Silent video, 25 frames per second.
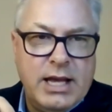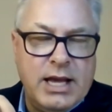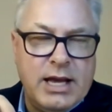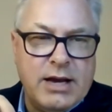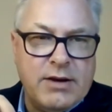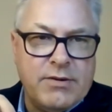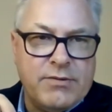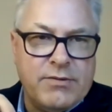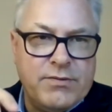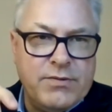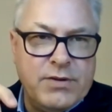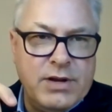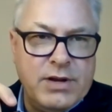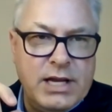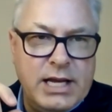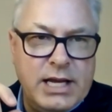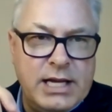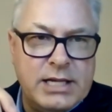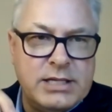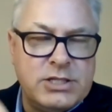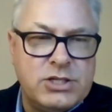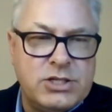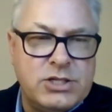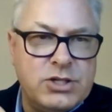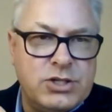if
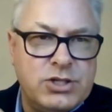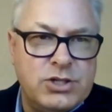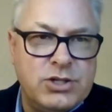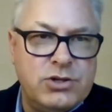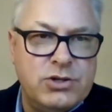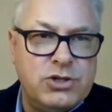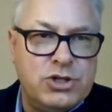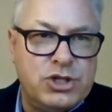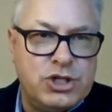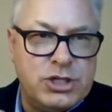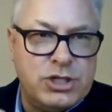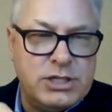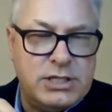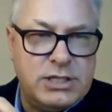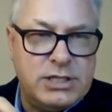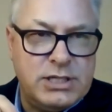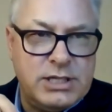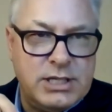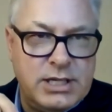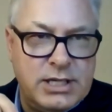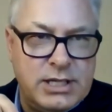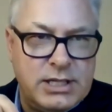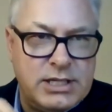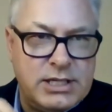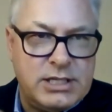
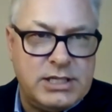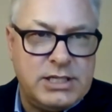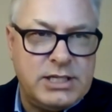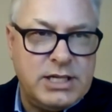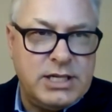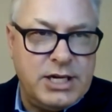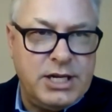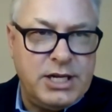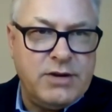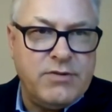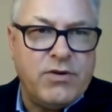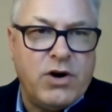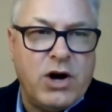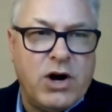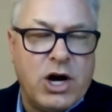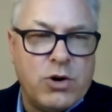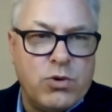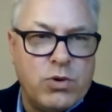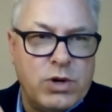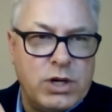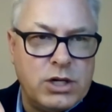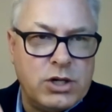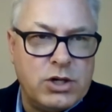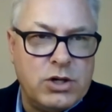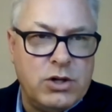institutions in the city of
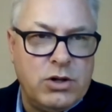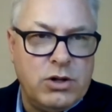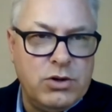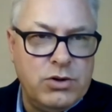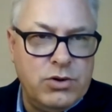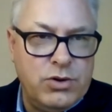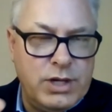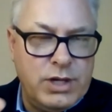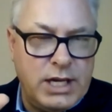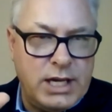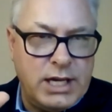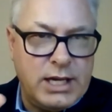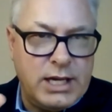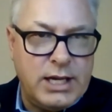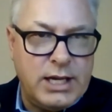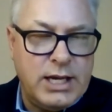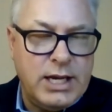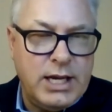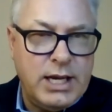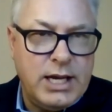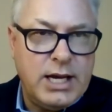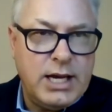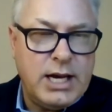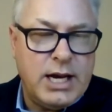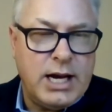Ottawa, including
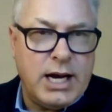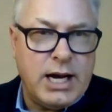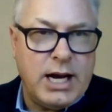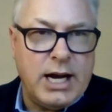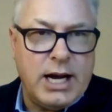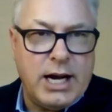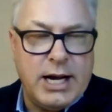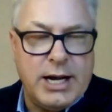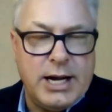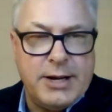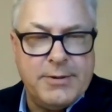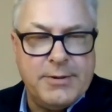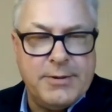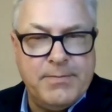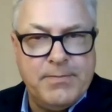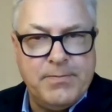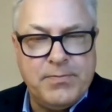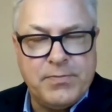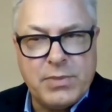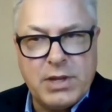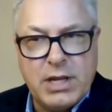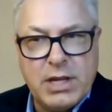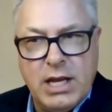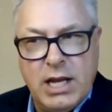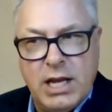
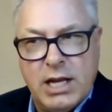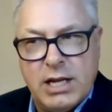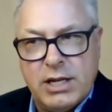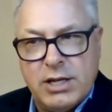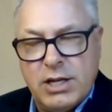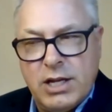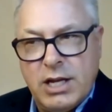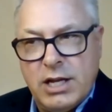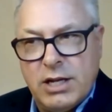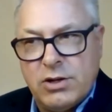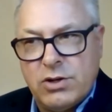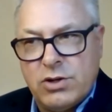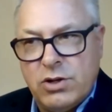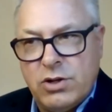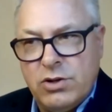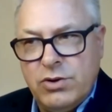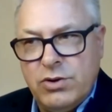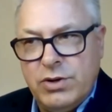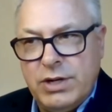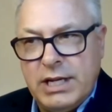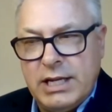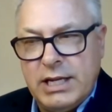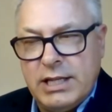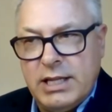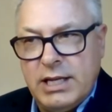um, in,
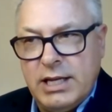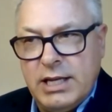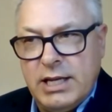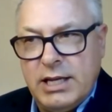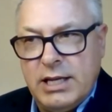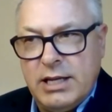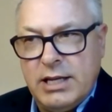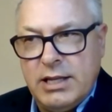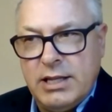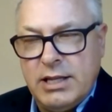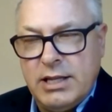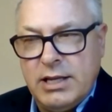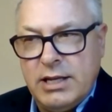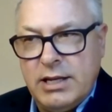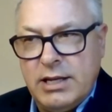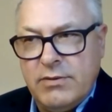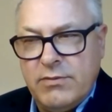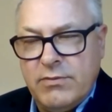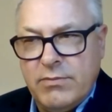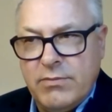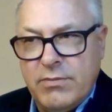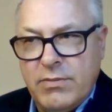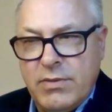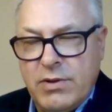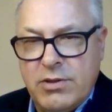including the, the
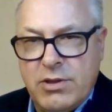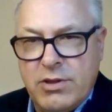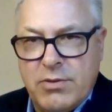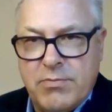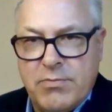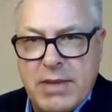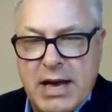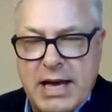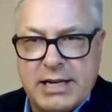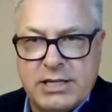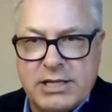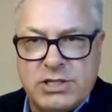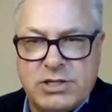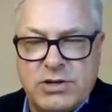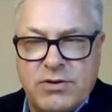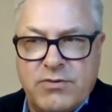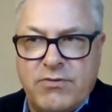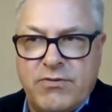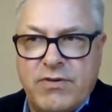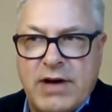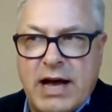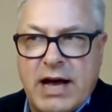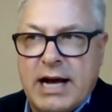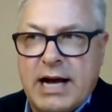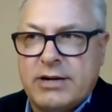the medicine
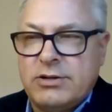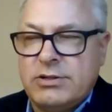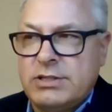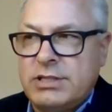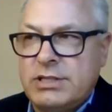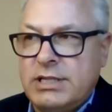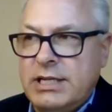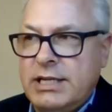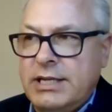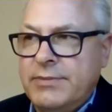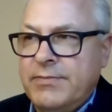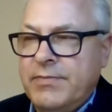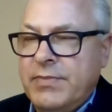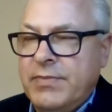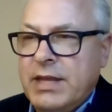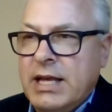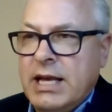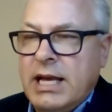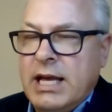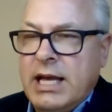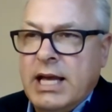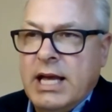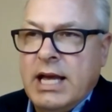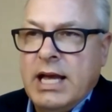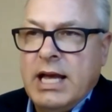faculty
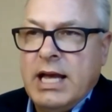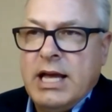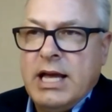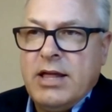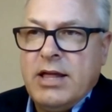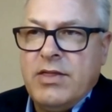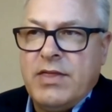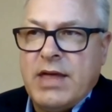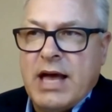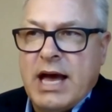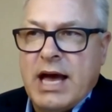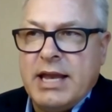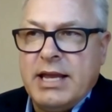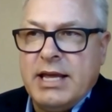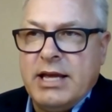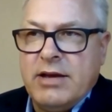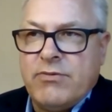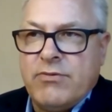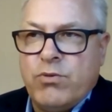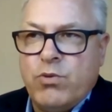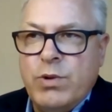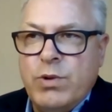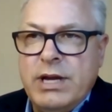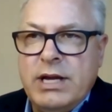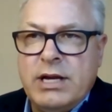that
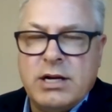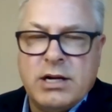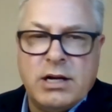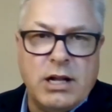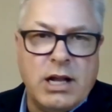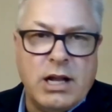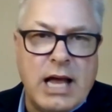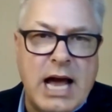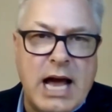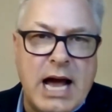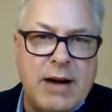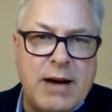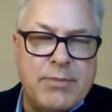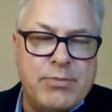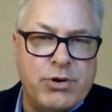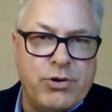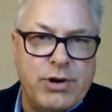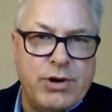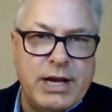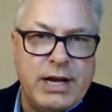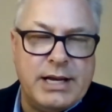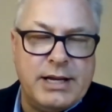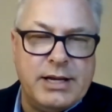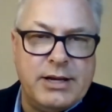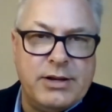if we
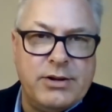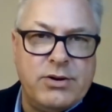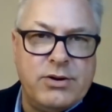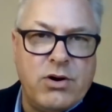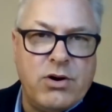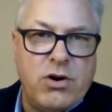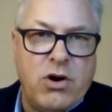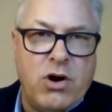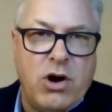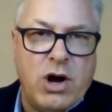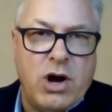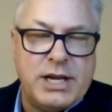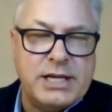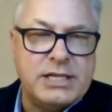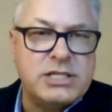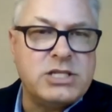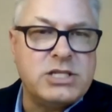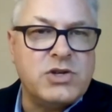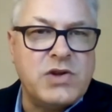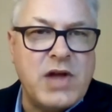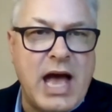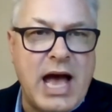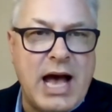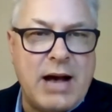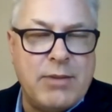collaborated on
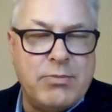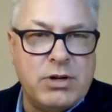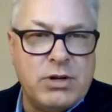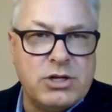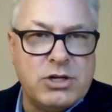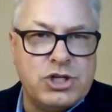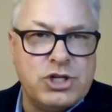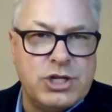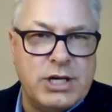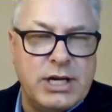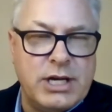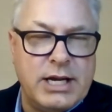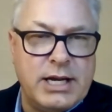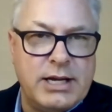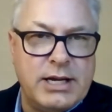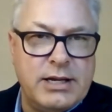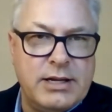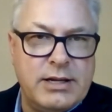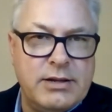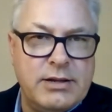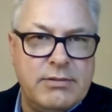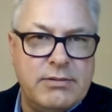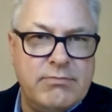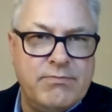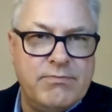establishing
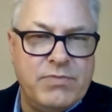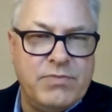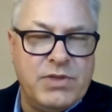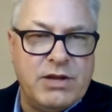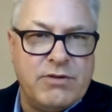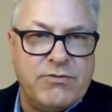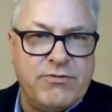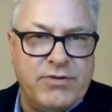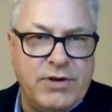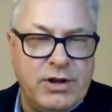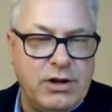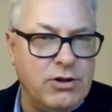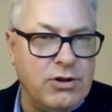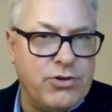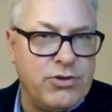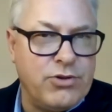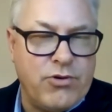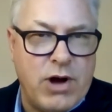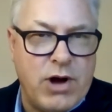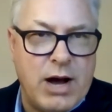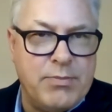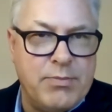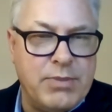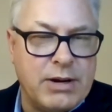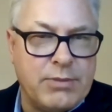the
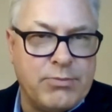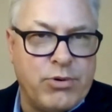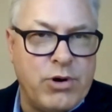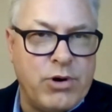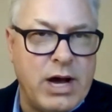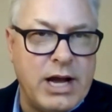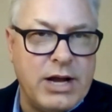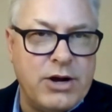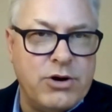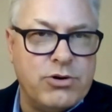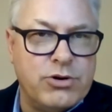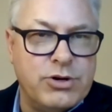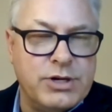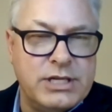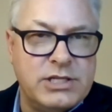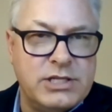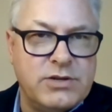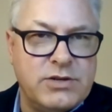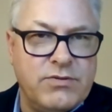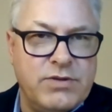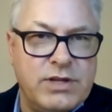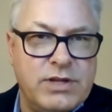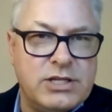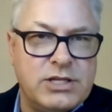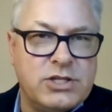philanthropic
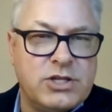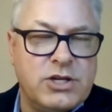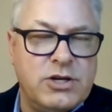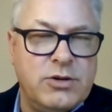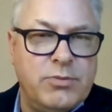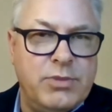priorities of this